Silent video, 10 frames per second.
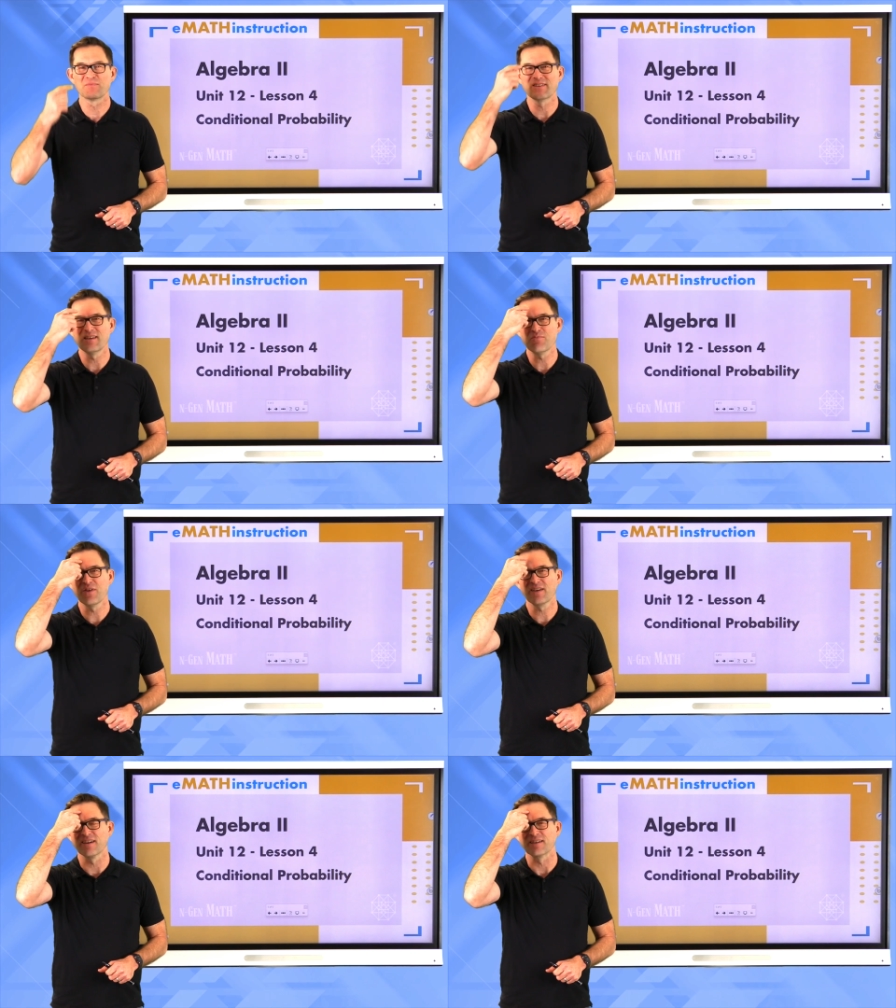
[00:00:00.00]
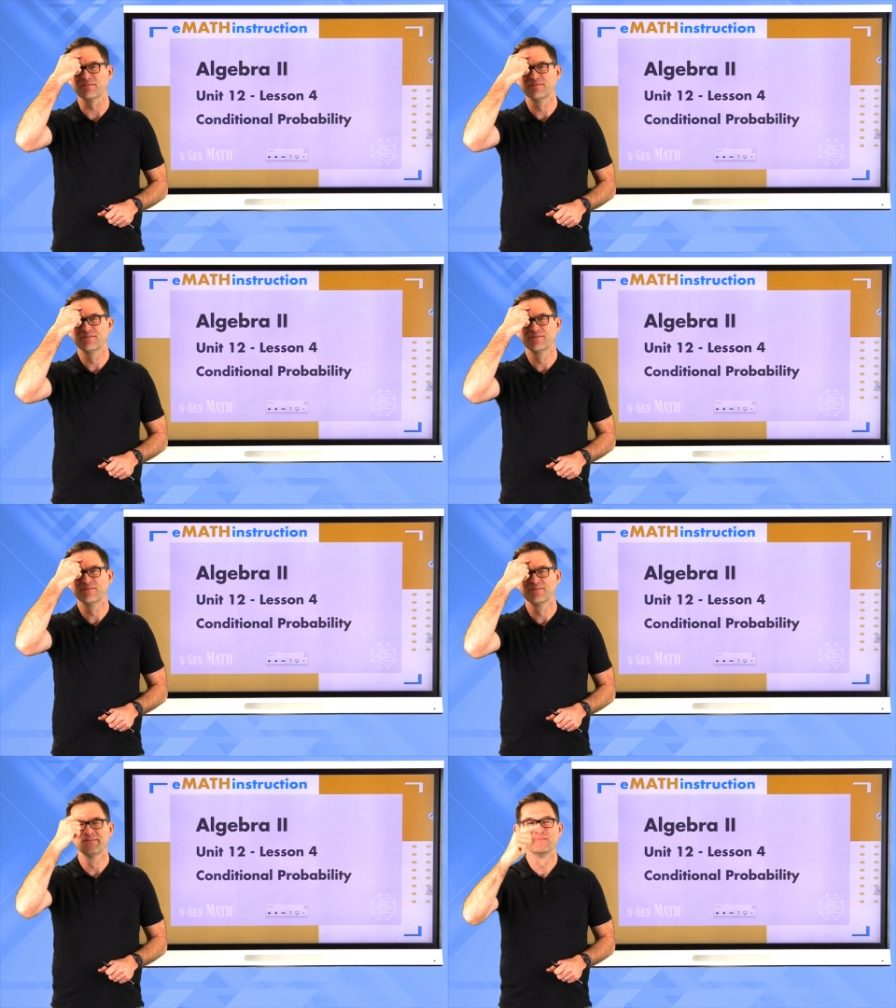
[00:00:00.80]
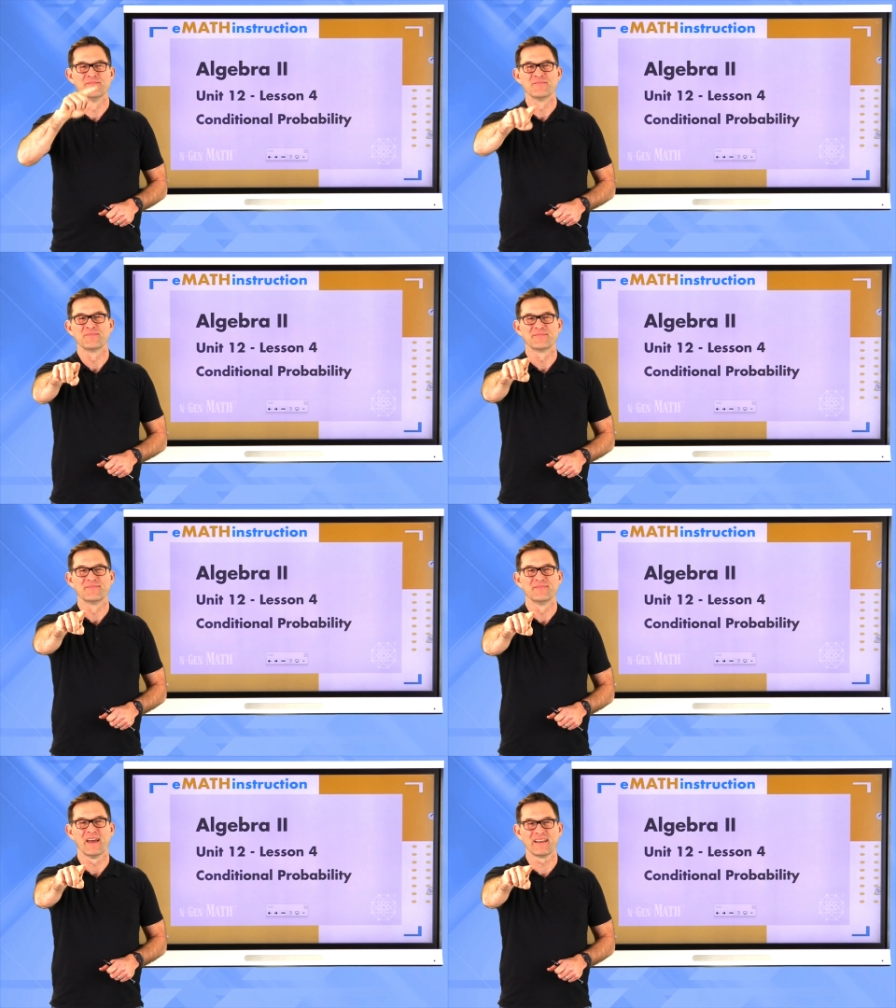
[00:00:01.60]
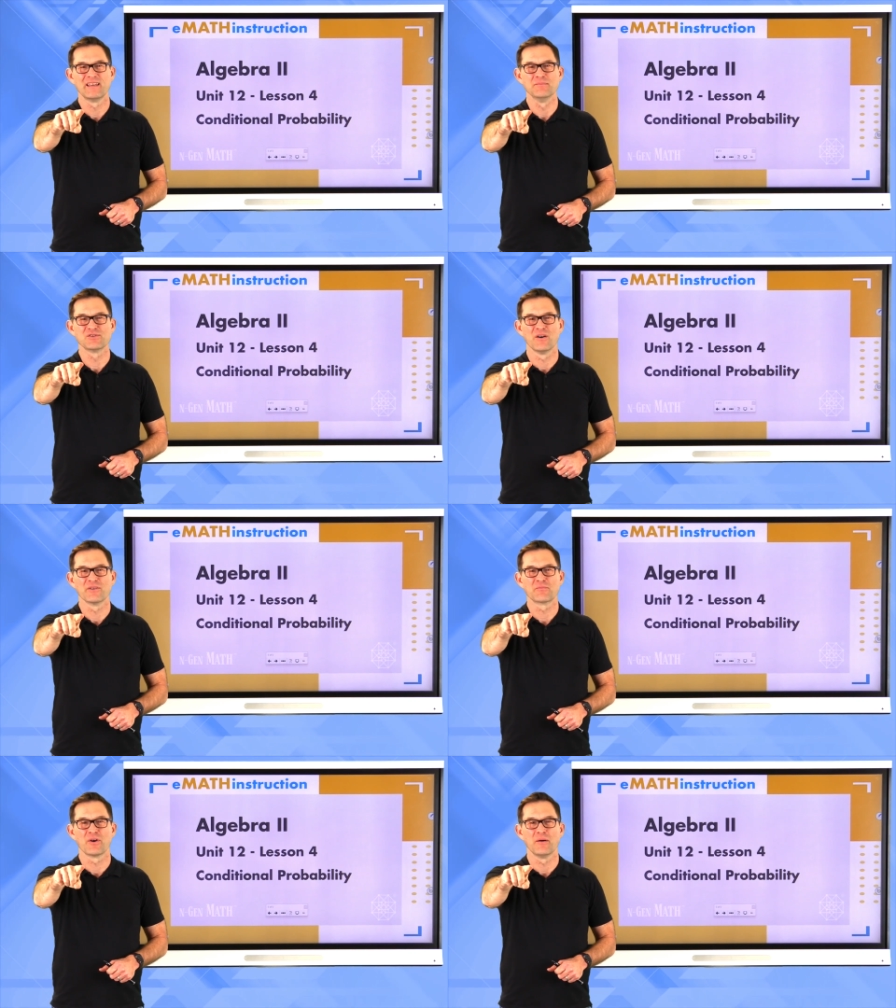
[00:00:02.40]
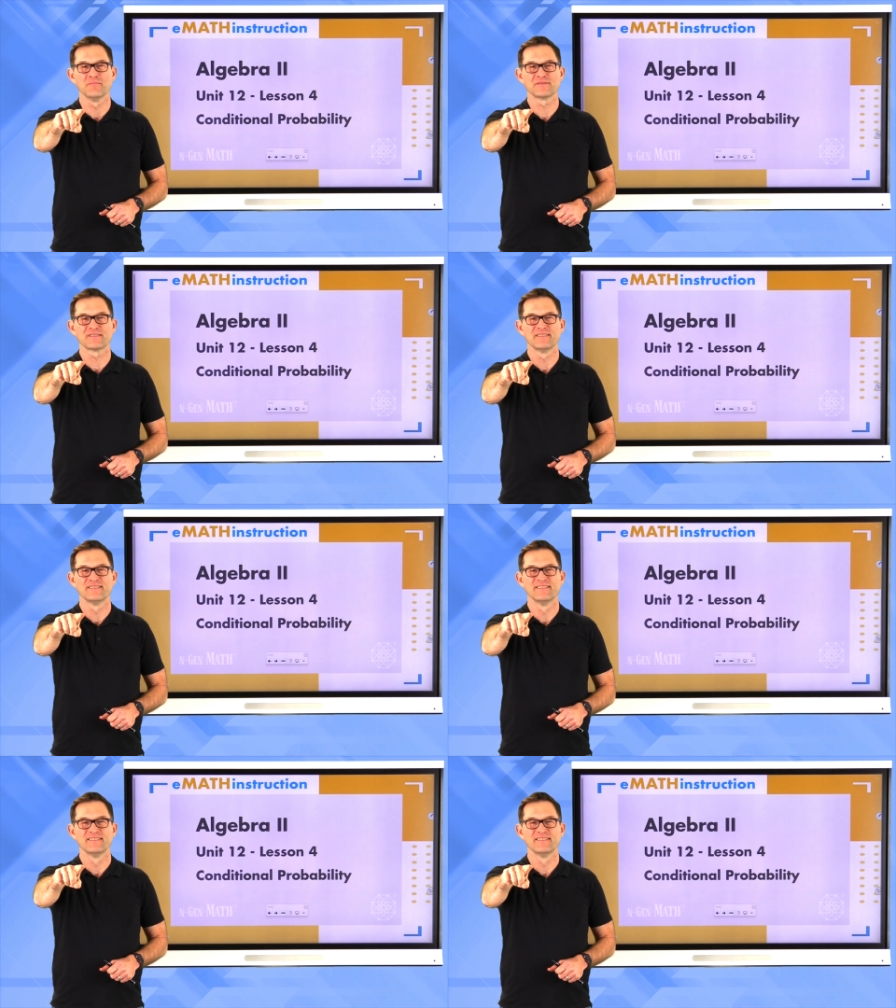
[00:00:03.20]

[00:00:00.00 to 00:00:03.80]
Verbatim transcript: keep thinking and keep solving problems.